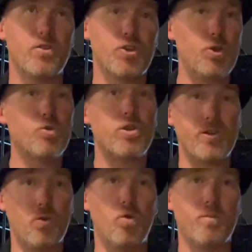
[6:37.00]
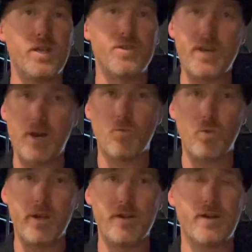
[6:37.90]
Usually the hole plays
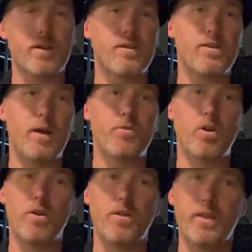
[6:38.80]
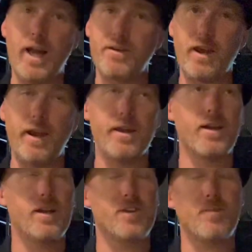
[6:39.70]
downwind, except on that day,
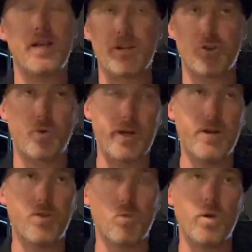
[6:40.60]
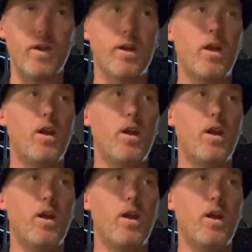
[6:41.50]
it's playing straight into the wind.